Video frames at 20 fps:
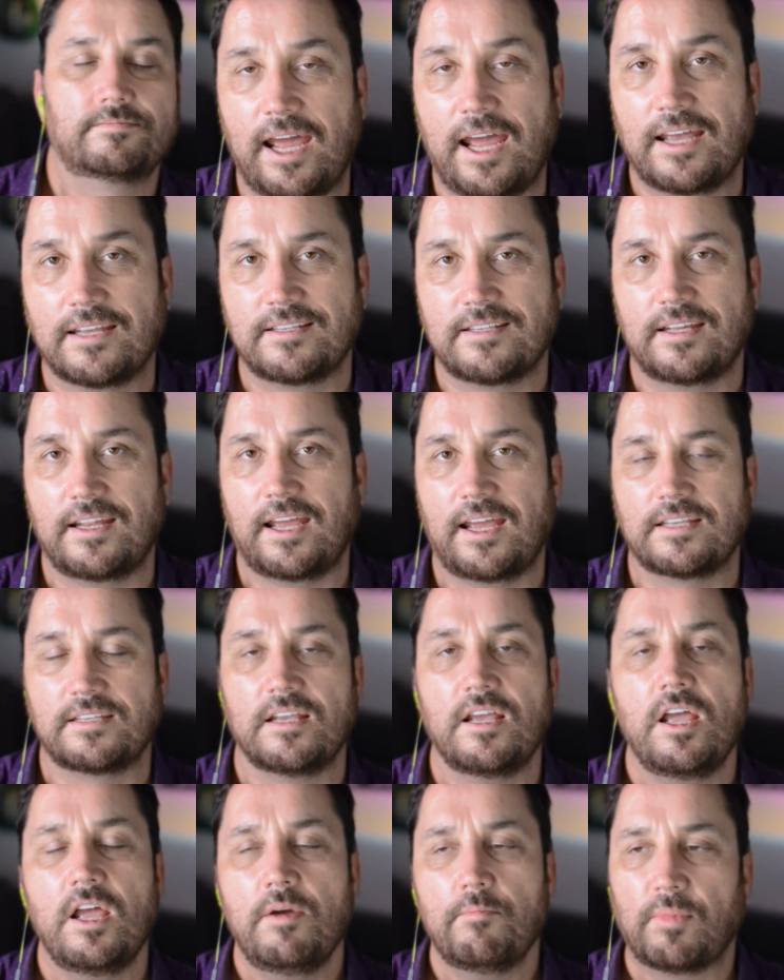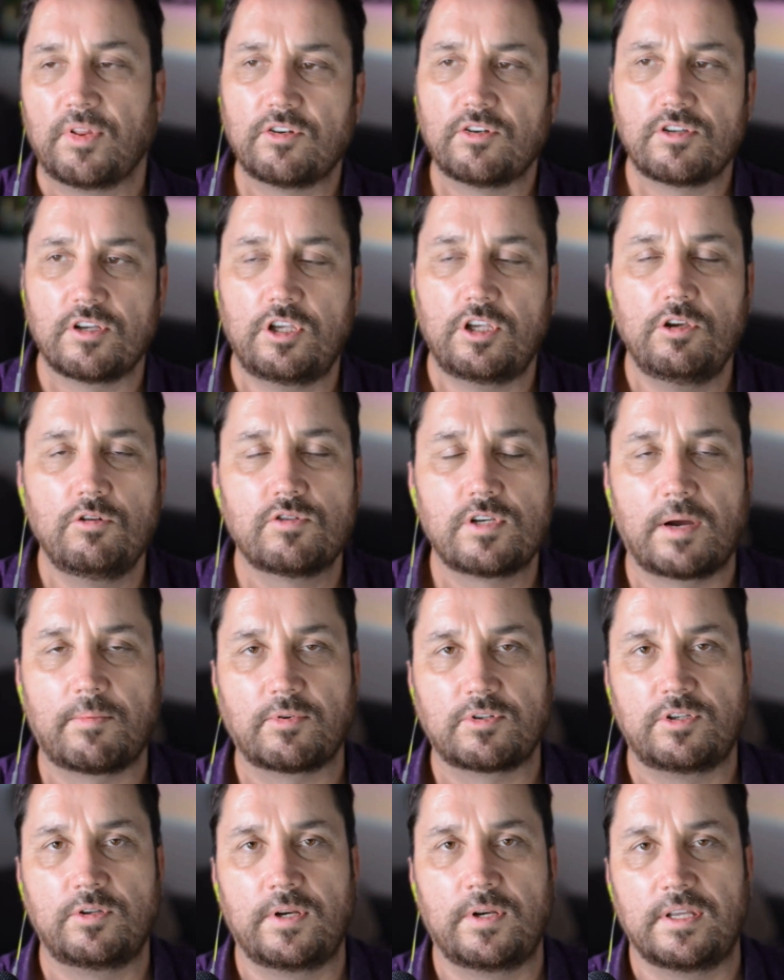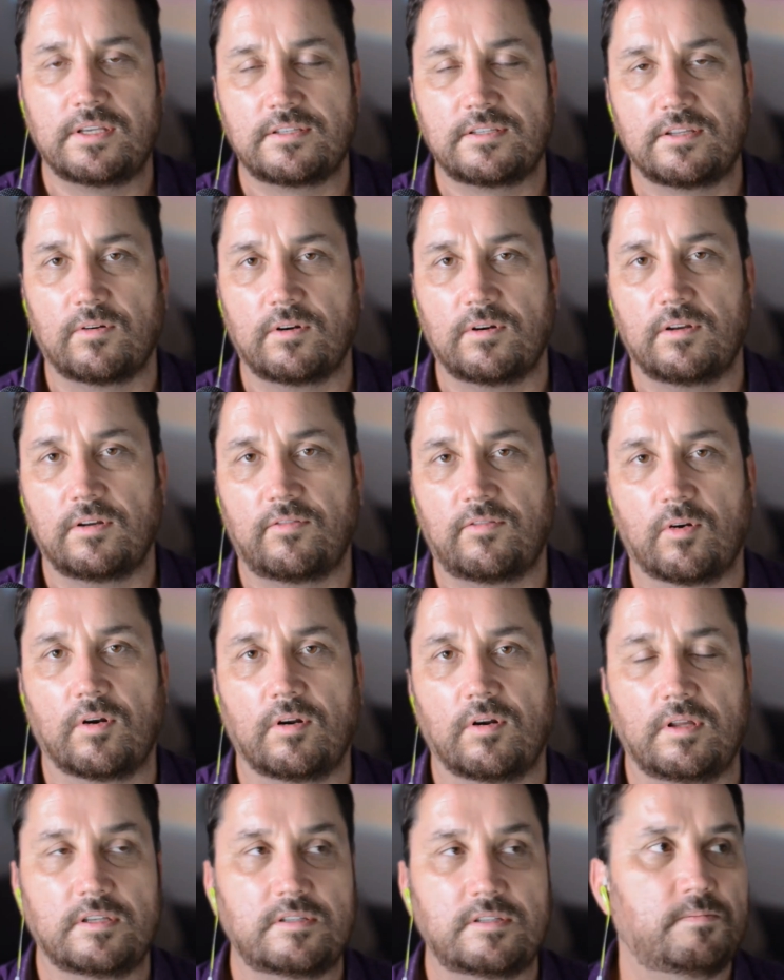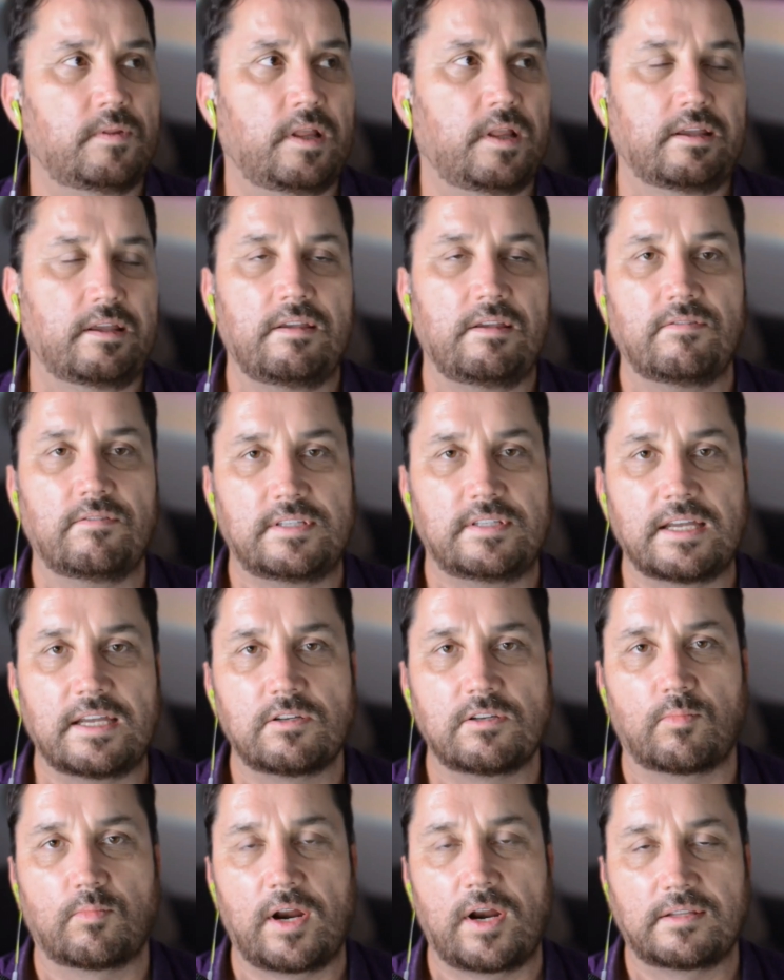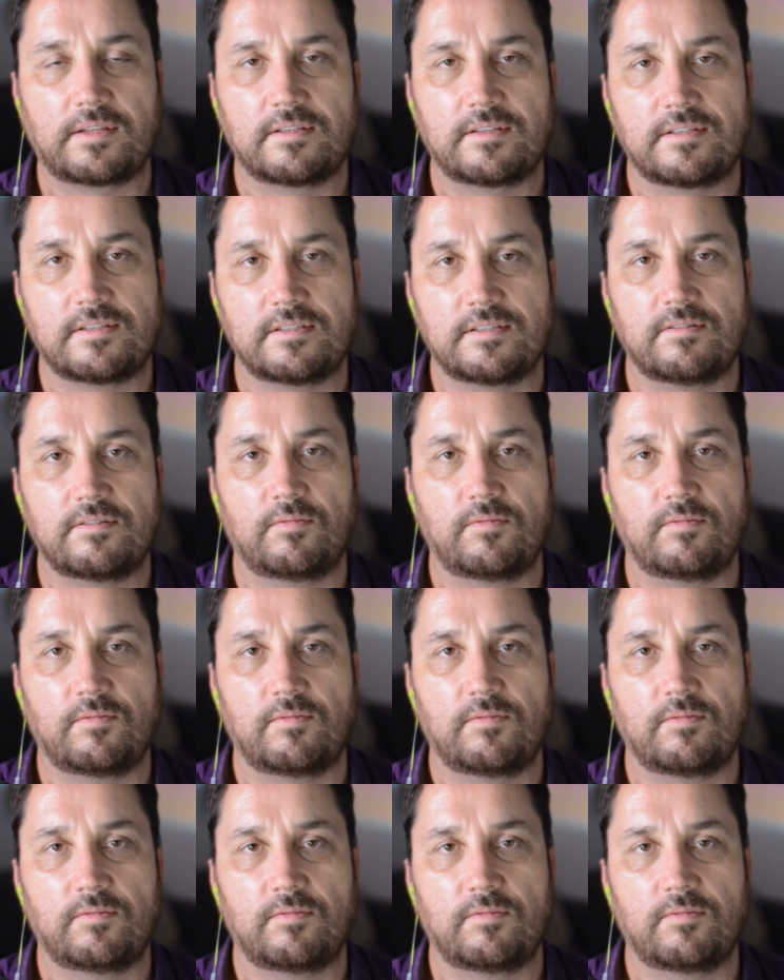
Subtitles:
It has, but there's a huge opportunity, isn't there, for it's like even dental practices with